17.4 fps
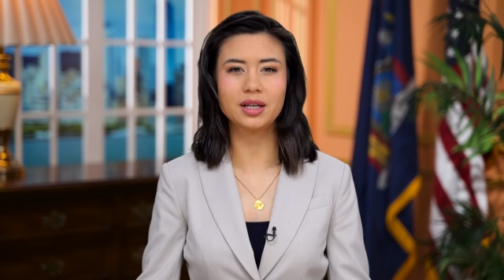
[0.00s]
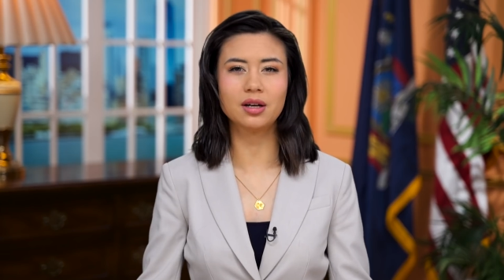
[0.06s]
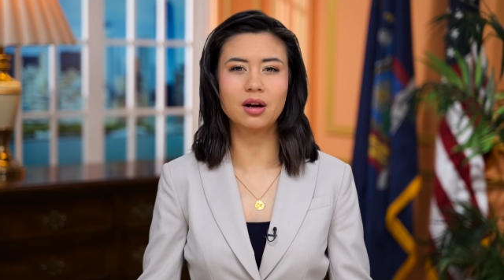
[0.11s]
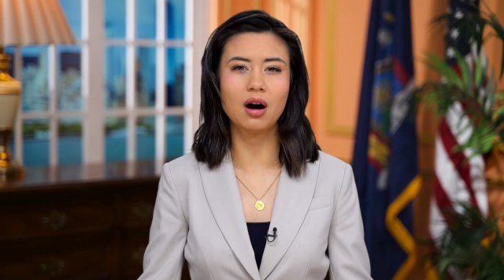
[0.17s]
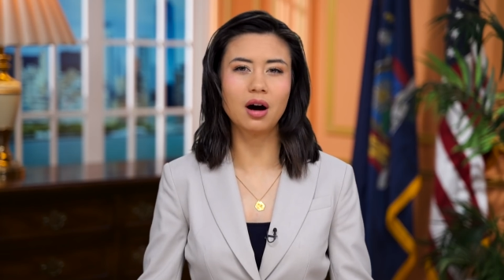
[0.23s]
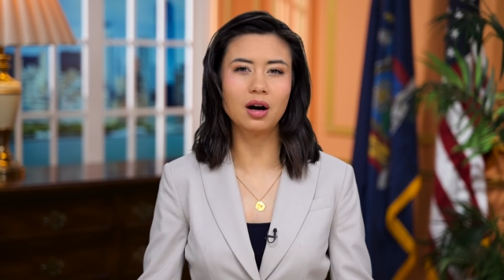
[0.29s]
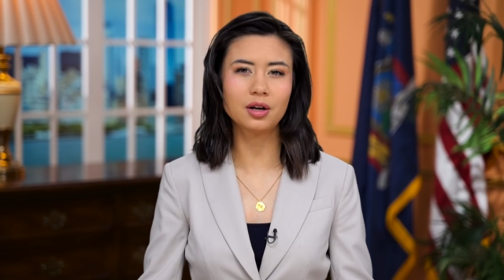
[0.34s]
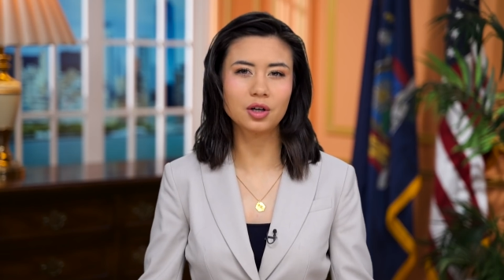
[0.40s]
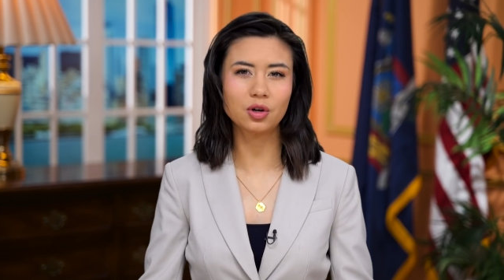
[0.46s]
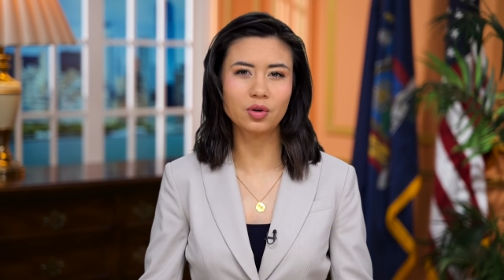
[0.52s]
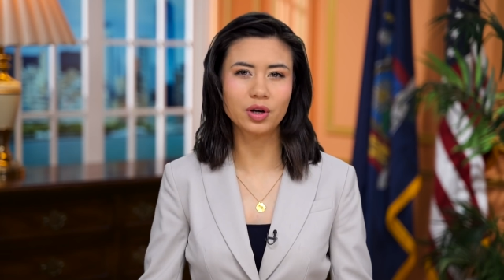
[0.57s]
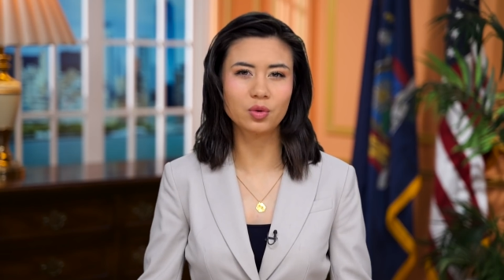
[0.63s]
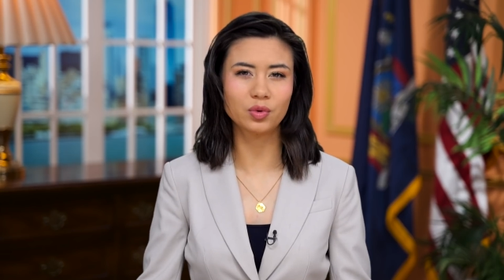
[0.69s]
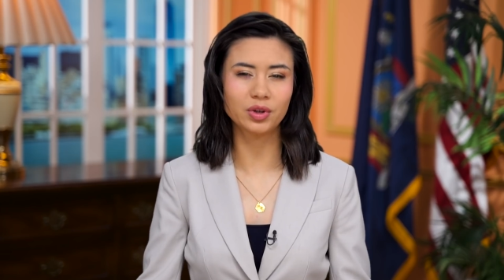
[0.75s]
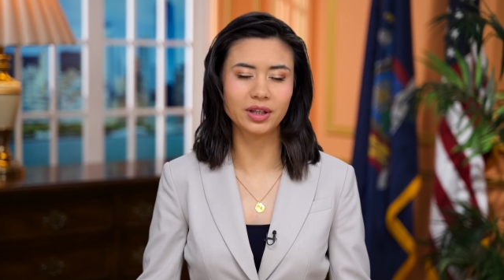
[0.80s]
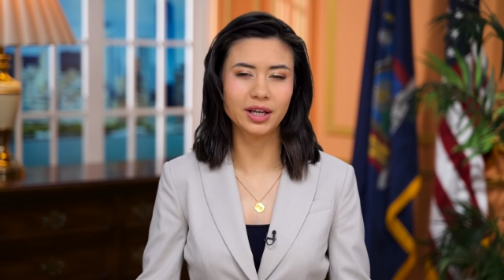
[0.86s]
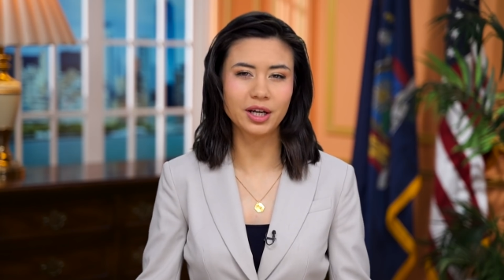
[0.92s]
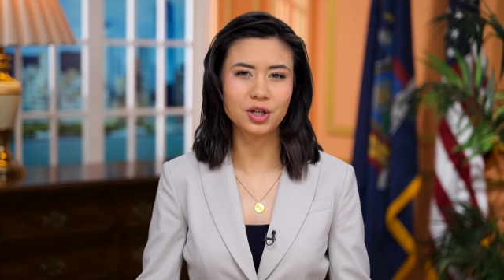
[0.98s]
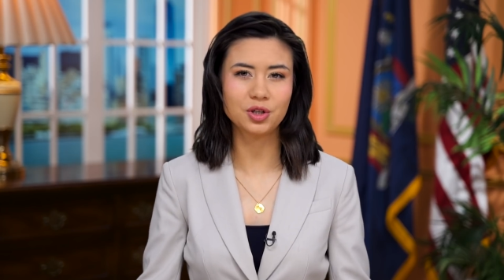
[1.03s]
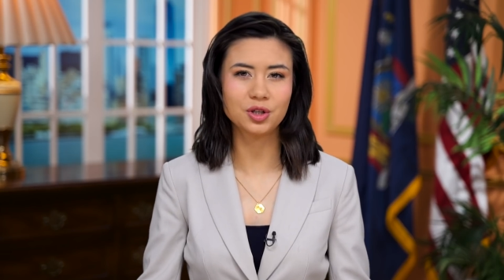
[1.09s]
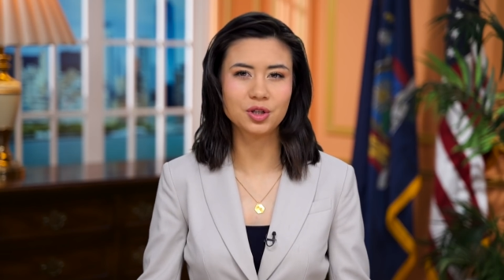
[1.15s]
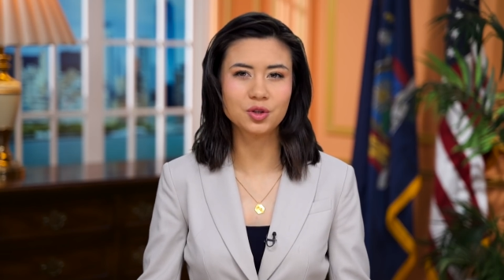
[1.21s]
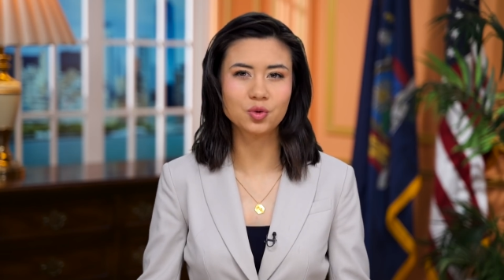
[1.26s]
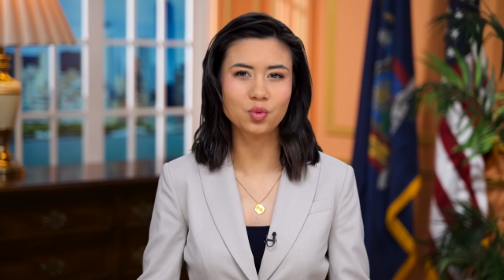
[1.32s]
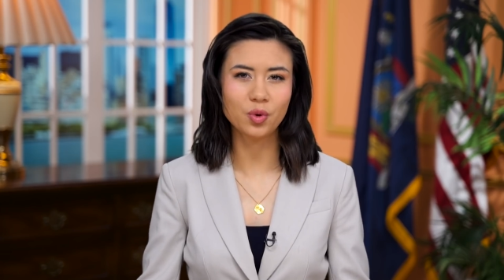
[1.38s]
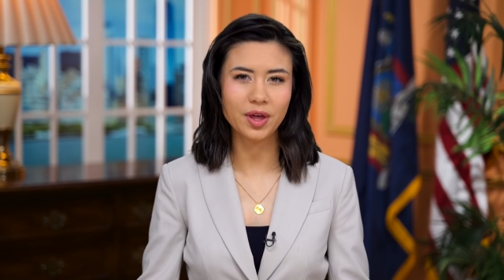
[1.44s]
and ongoing
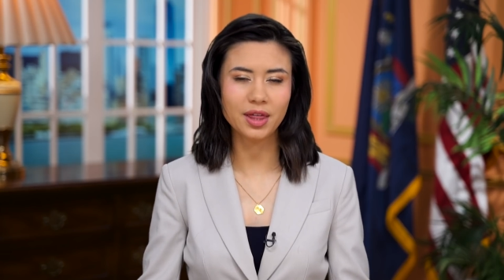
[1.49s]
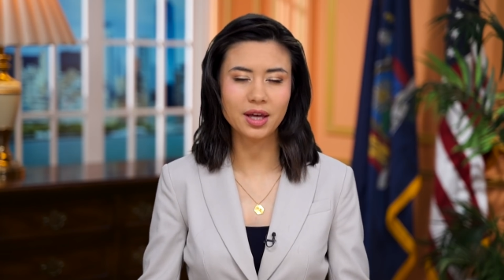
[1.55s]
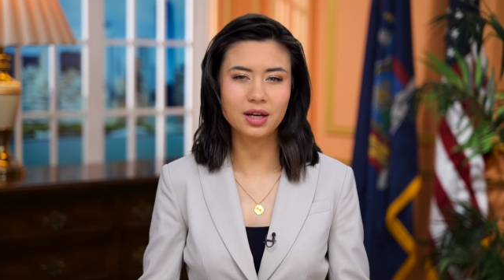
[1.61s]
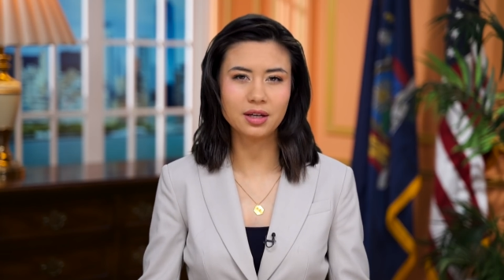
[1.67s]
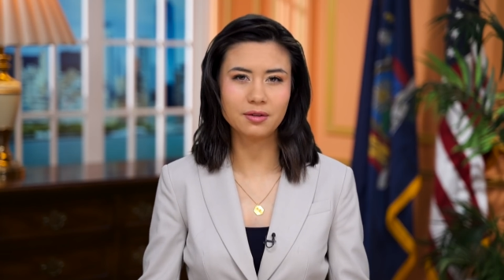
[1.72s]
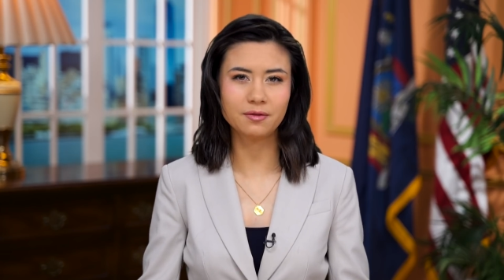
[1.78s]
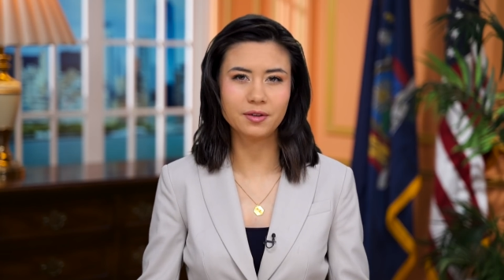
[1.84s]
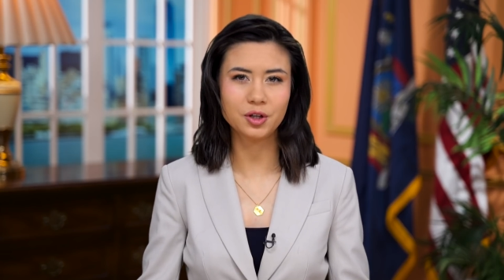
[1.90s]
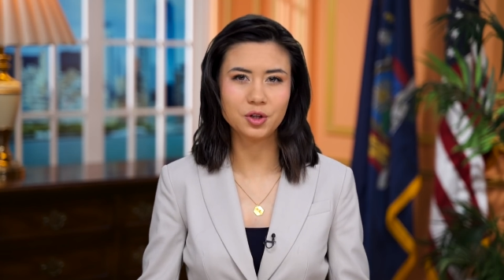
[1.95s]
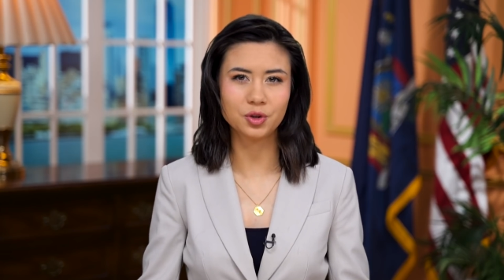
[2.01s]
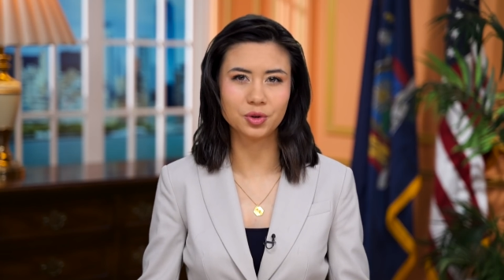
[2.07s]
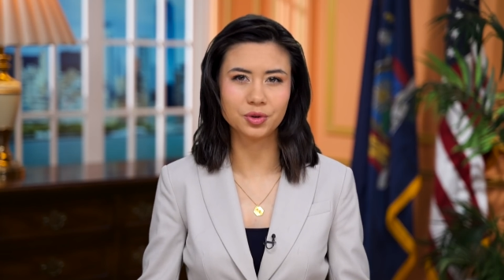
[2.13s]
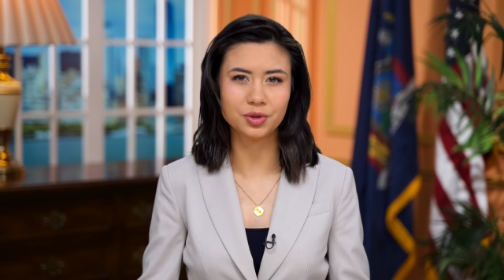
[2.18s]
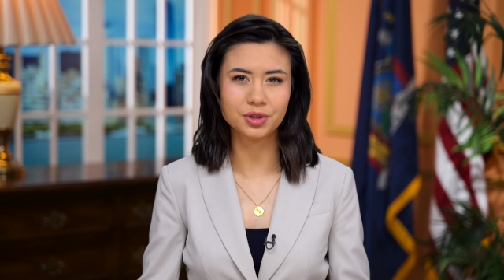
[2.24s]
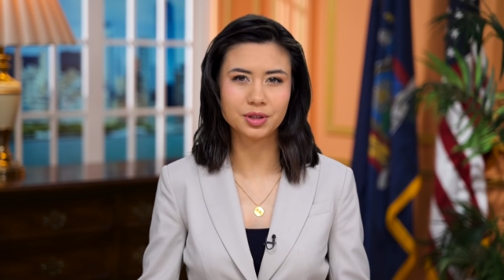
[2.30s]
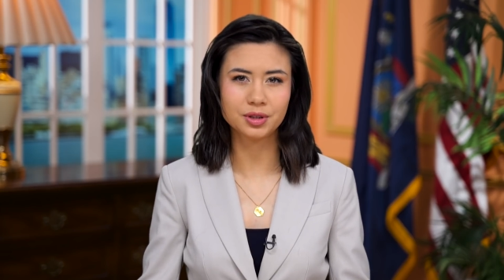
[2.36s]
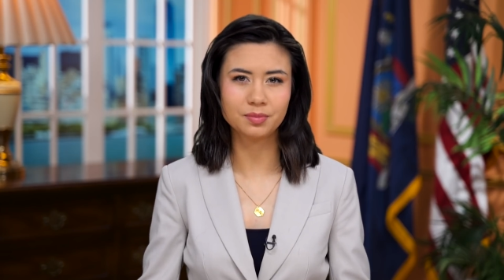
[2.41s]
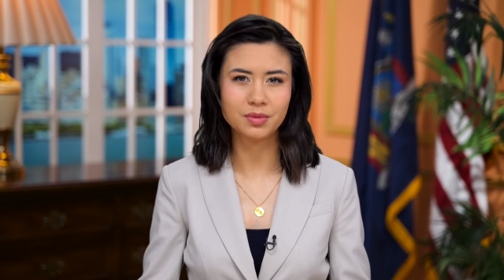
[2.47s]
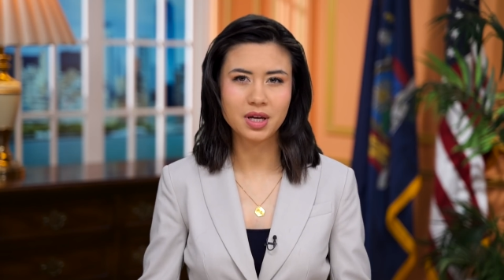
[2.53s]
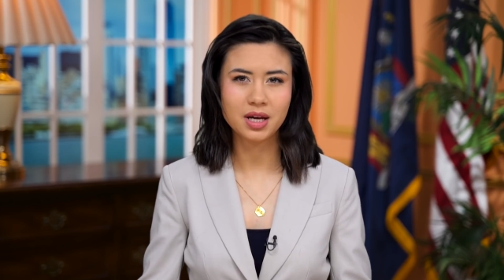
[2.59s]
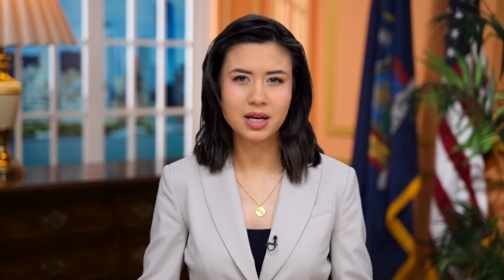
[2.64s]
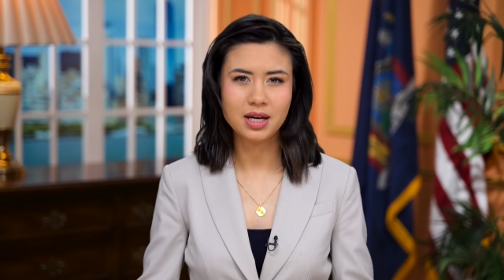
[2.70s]
relations with individuals.